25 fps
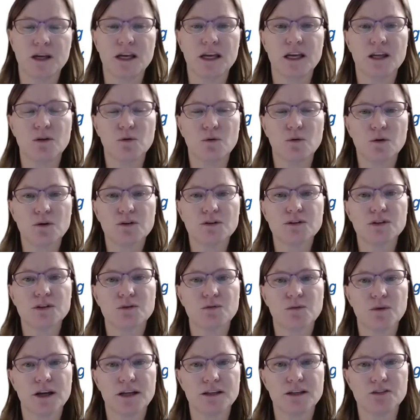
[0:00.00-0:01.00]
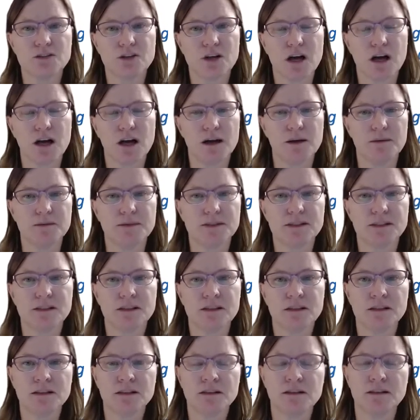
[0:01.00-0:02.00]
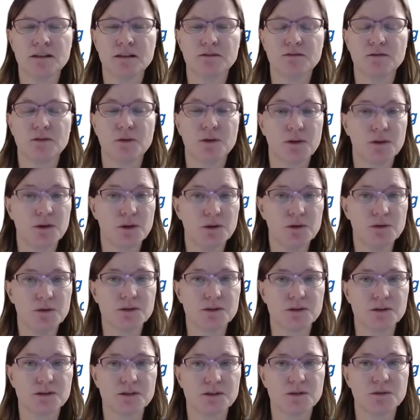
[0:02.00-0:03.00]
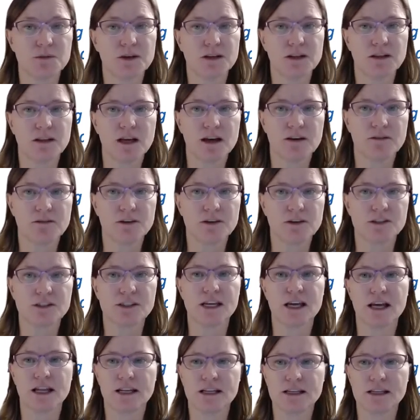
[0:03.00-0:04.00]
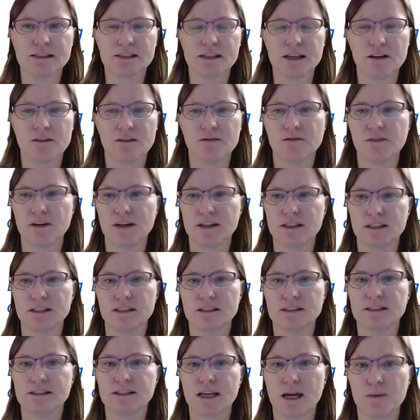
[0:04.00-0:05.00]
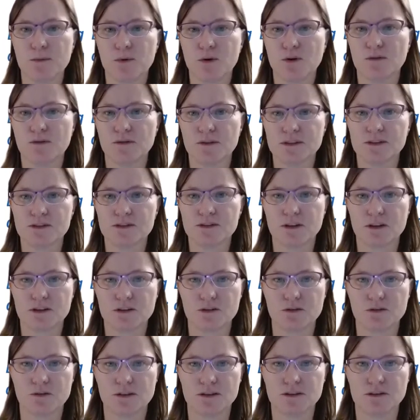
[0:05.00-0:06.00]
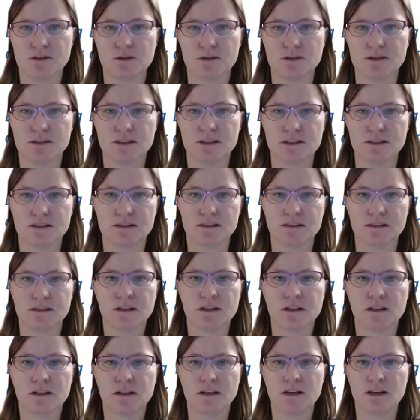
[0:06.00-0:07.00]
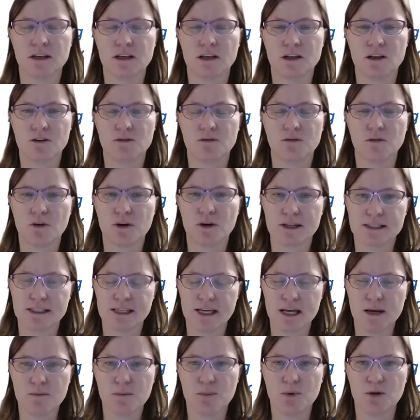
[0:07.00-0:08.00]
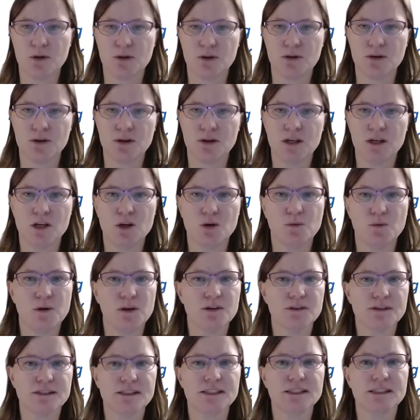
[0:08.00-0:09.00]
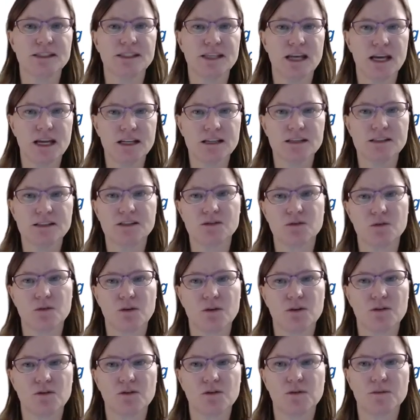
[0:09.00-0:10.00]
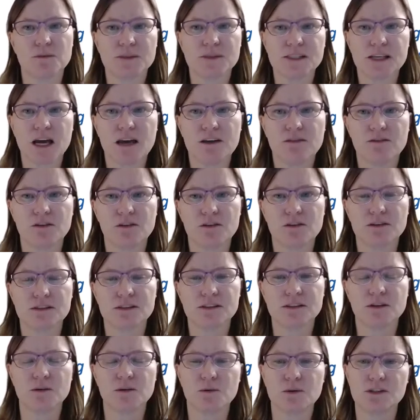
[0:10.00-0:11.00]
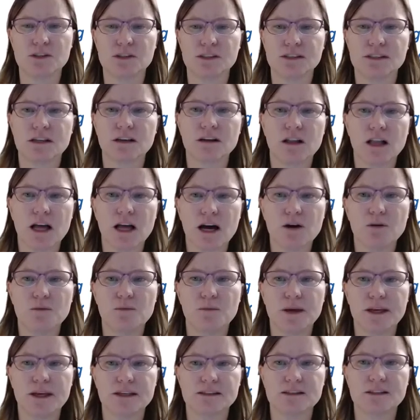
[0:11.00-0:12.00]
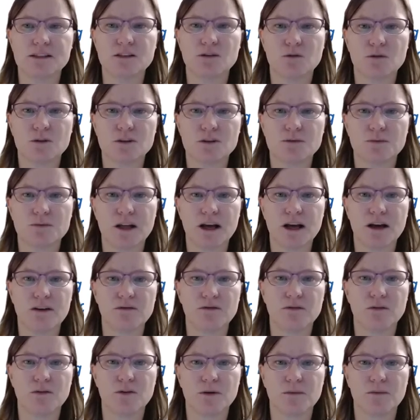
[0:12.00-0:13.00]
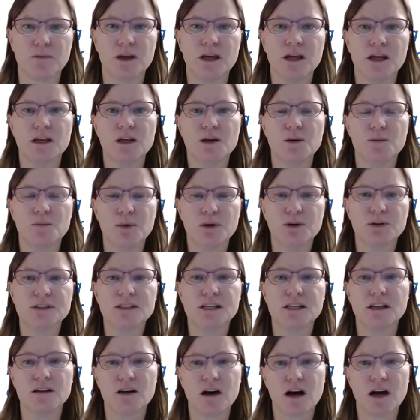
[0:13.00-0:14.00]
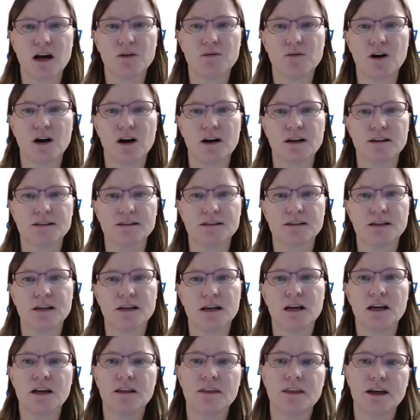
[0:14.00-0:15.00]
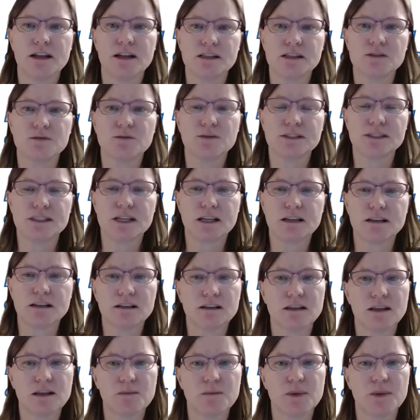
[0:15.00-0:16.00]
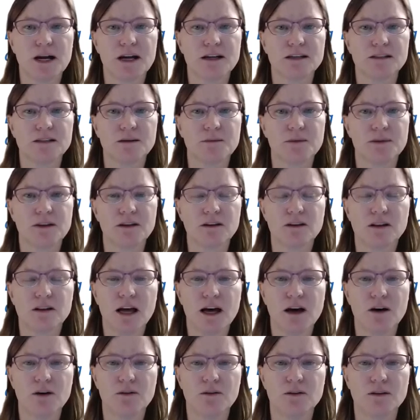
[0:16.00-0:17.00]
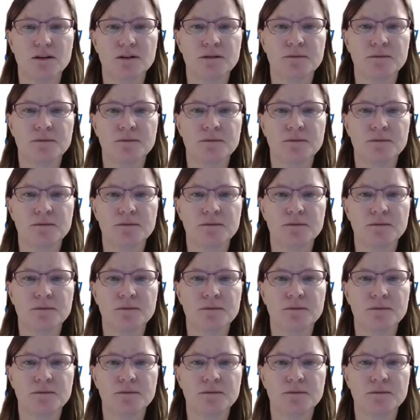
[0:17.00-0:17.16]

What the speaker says: In order to run jobs for the users, we leverage NSF-funded cyber infrastructure resources. For example, we use the data store from Cyberse, which is a cloud-based storage platform built on iRods that is redundantly backed up in the cloud.